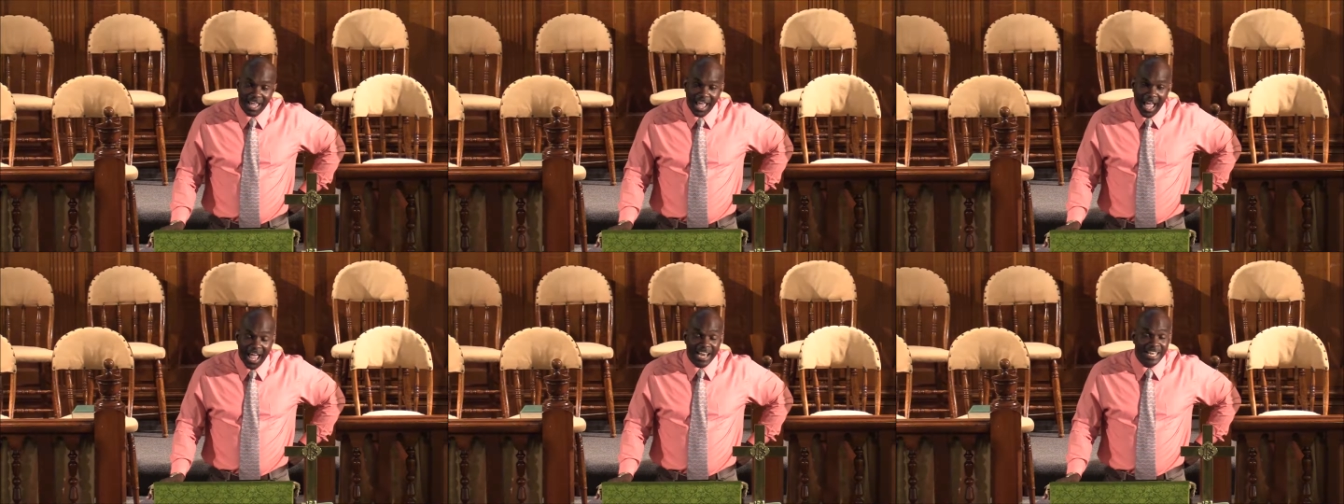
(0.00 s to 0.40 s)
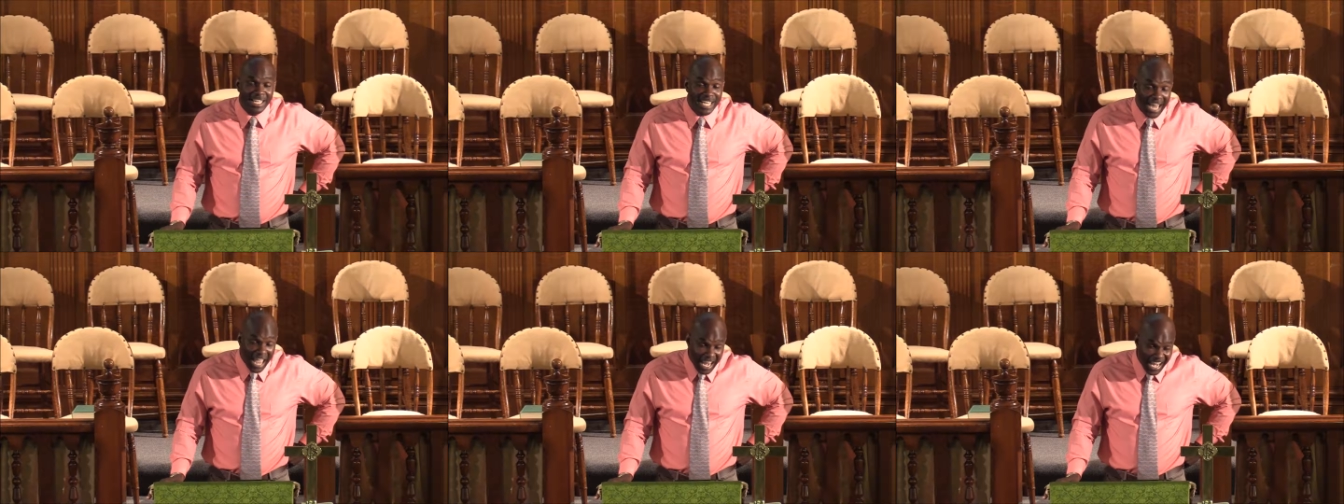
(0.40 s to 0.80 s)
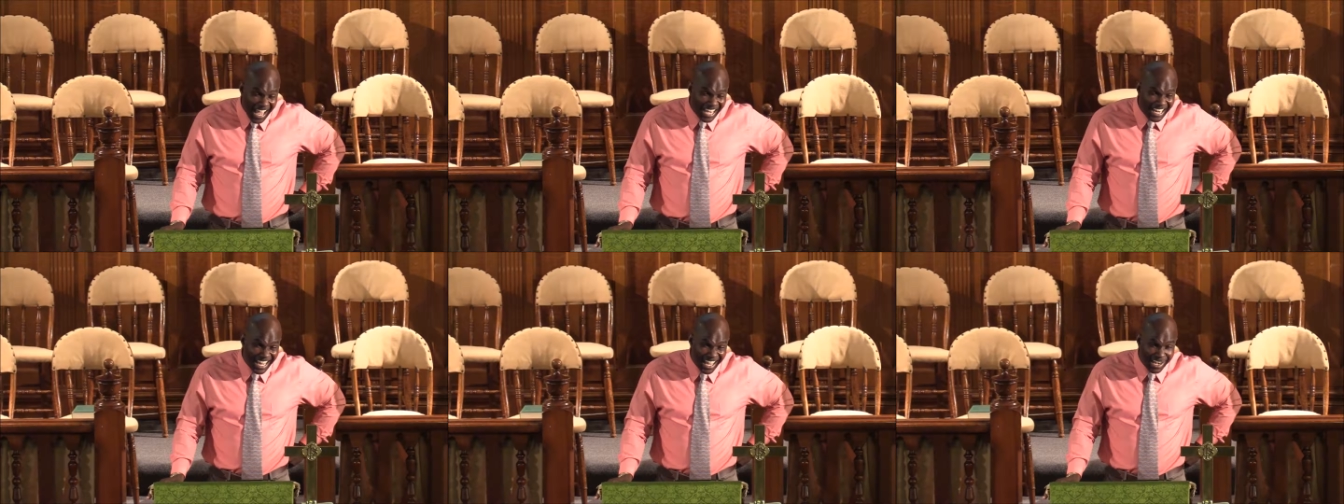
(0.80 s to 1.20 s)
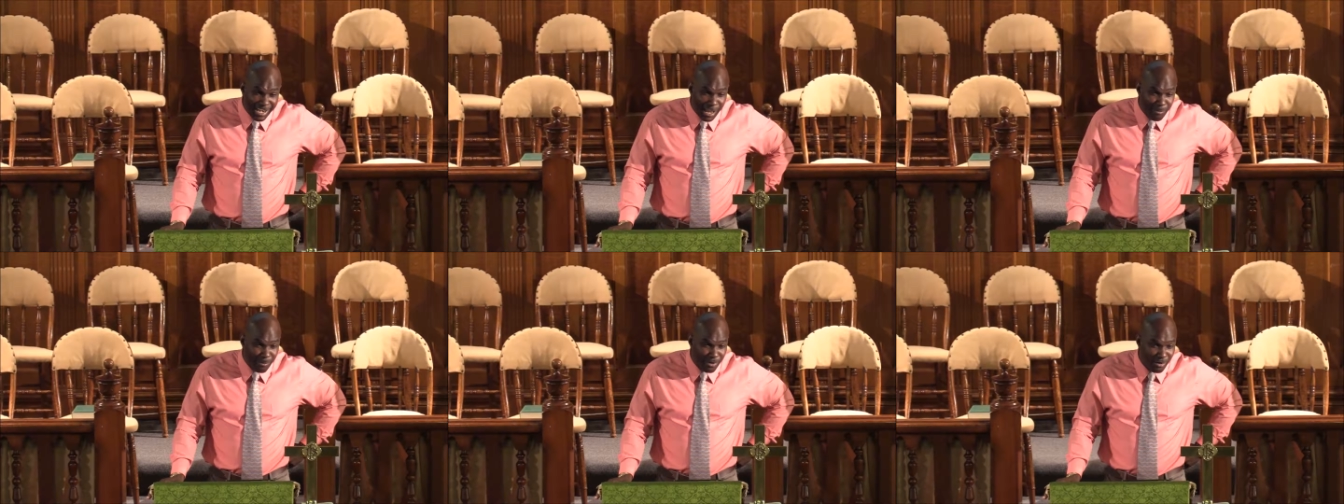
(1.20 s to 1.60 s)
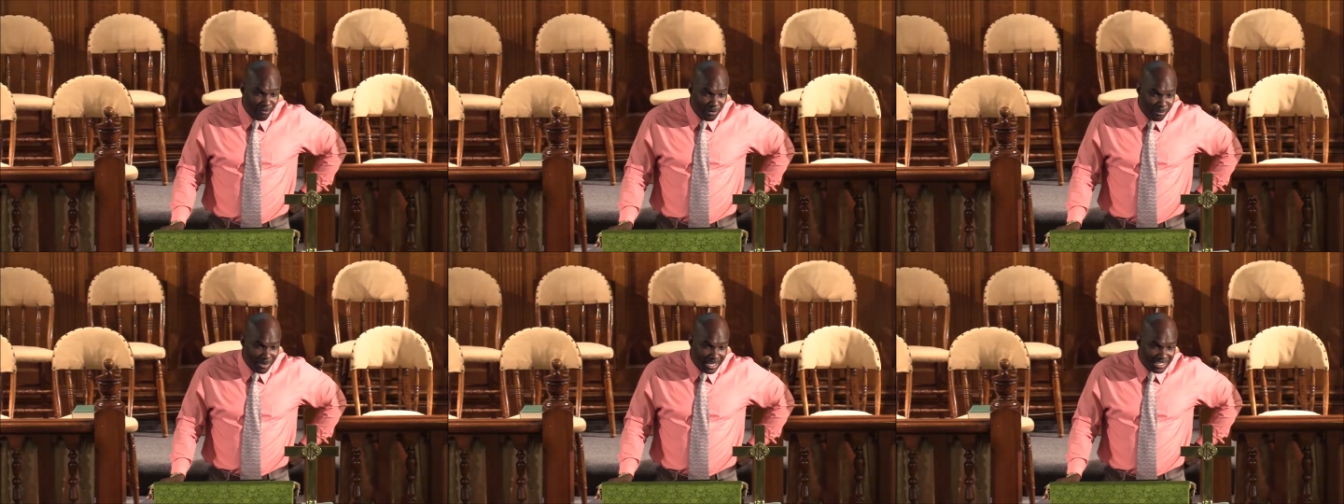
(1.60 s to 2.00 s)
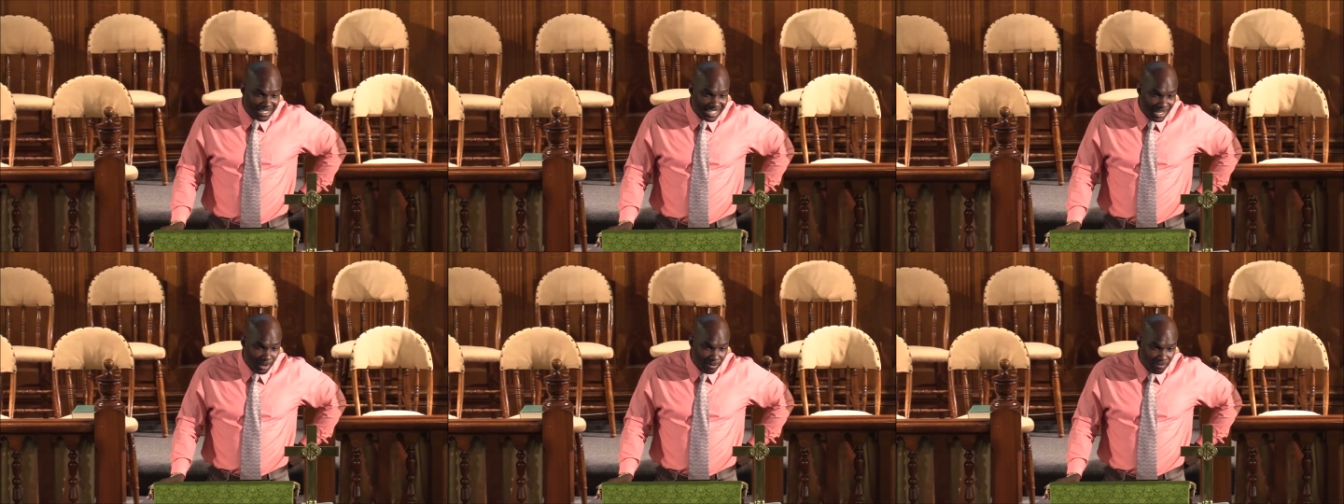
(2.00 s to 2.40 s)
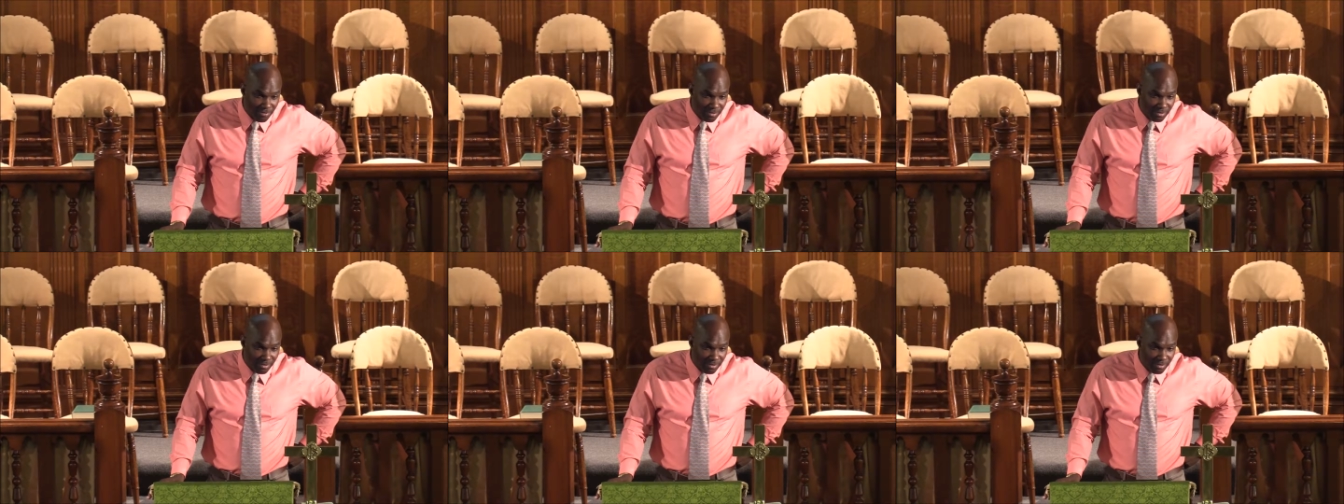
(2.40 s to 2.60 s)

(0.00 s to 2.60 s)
and then at the end, I pray for myself?